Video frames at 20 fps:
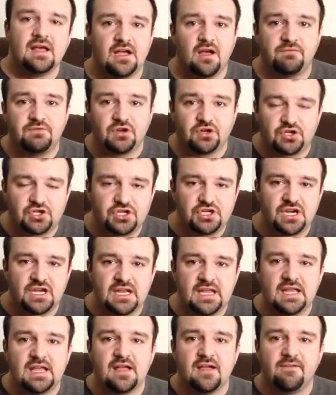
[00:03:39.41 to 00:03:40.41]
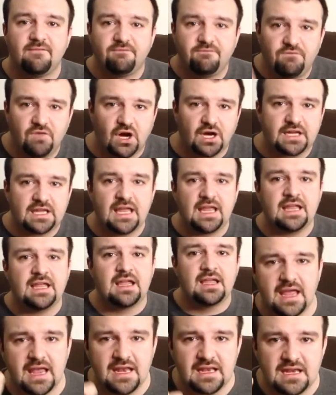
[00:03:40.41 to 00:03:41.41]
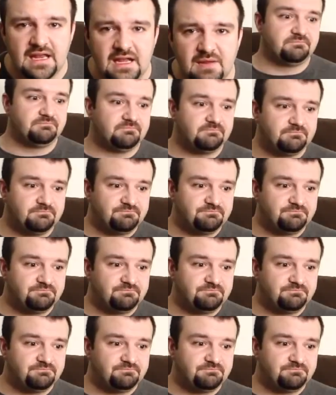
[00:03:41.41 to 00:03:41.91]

of your shitty fucking ending.